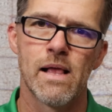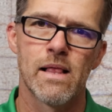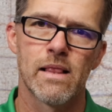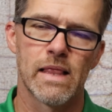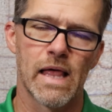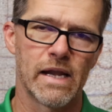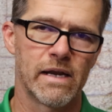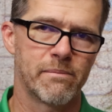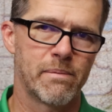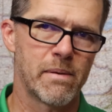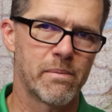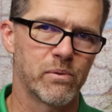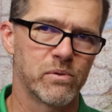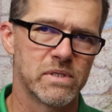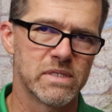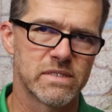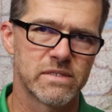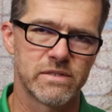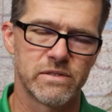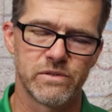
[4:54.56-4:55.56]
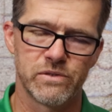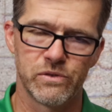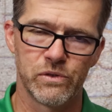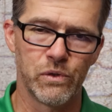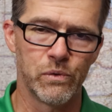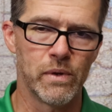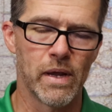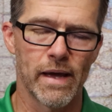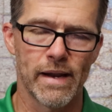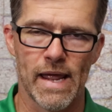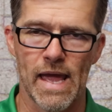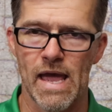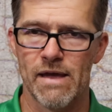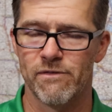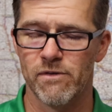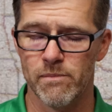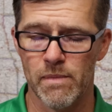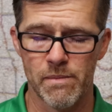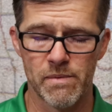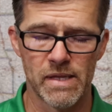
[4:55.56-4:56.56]
a lot of people just do not
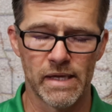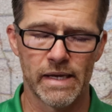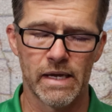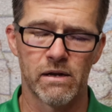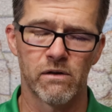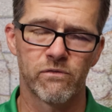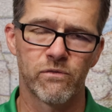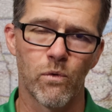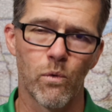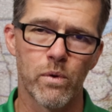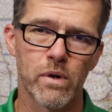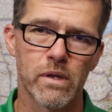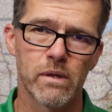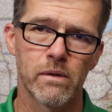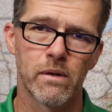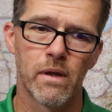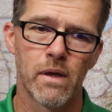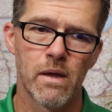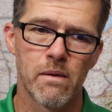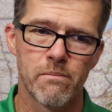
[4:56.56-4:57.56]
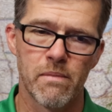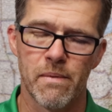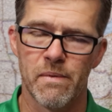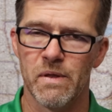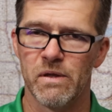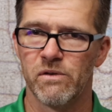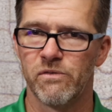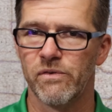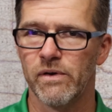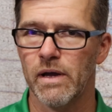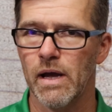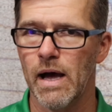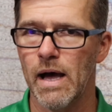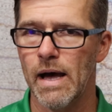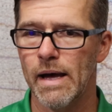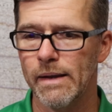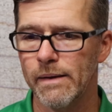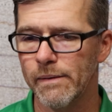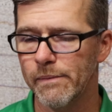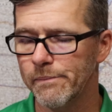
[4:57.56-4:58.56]
have it. Maybe they can't afford it, maybe they just
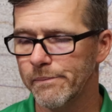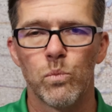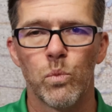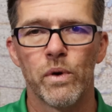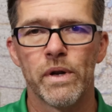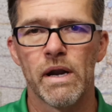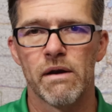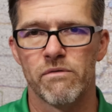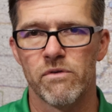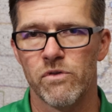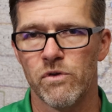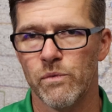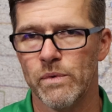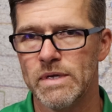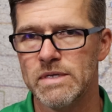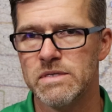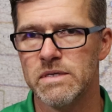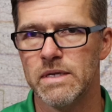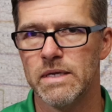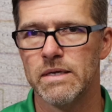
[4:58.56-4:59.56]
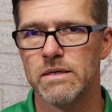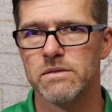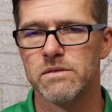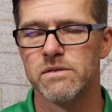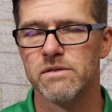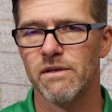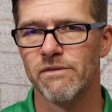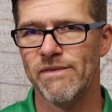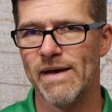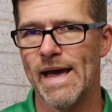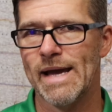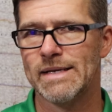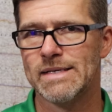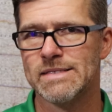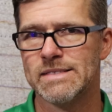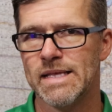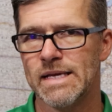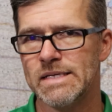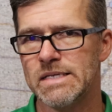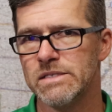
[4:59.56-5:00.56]
forgot. whatever the reason is. The fact
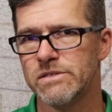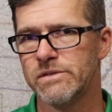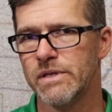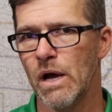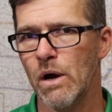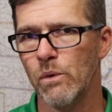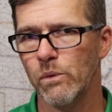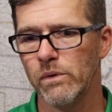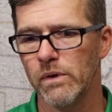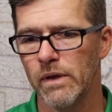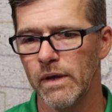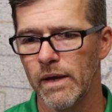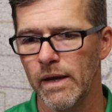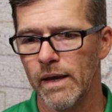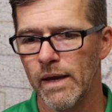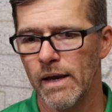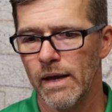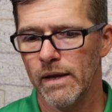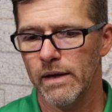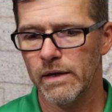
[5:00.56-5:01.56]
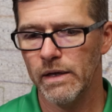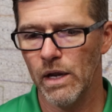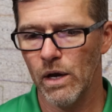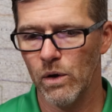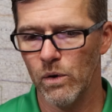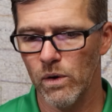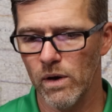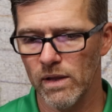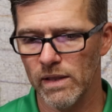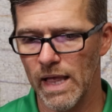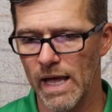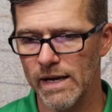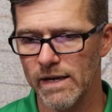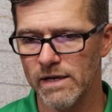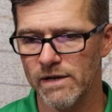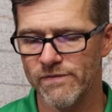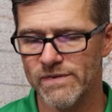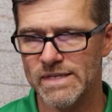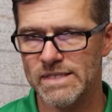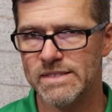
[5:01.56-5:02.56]
is they just don't. You know, a lot
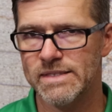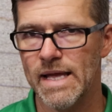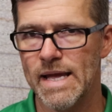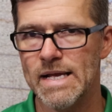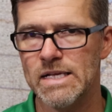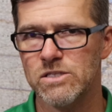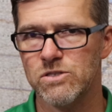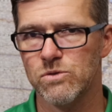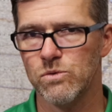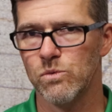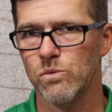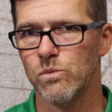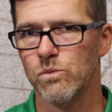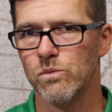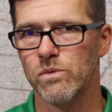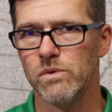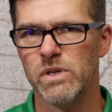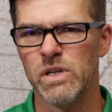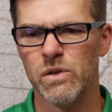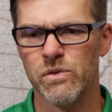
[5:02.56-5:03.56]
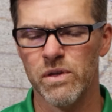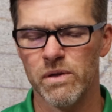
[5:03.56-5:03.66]
of different states, you know,